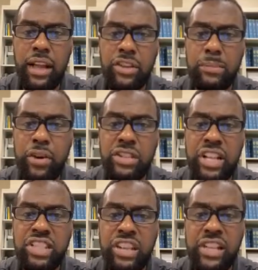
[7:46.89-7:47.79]
The person that
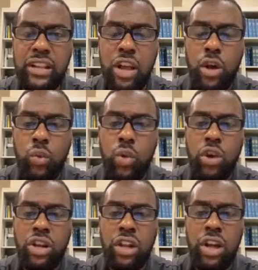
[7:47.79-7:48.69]
says that we're
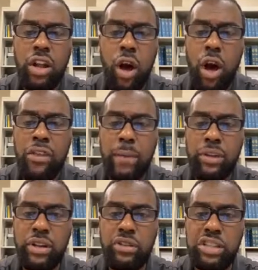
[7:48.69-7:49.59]
going to cut all that
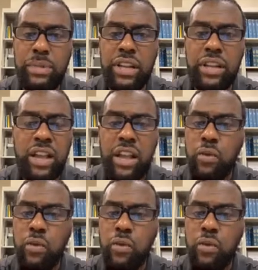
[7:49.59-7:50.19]
political spending,